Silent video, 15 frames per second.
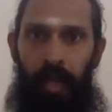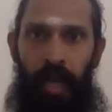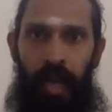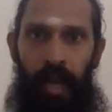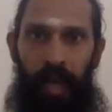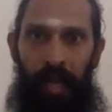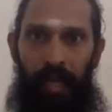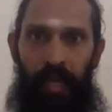
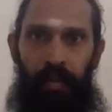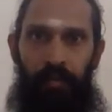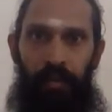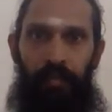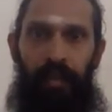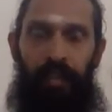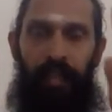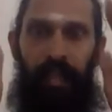And again, when
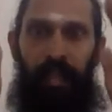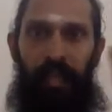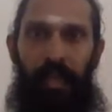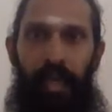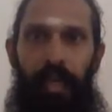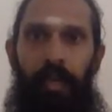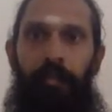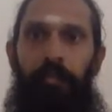we say
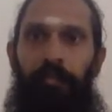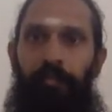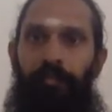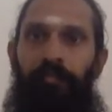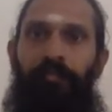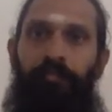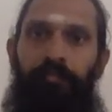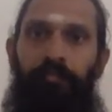time,
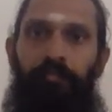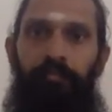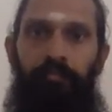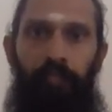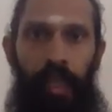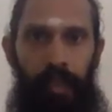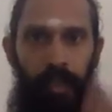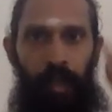
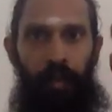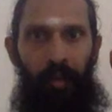the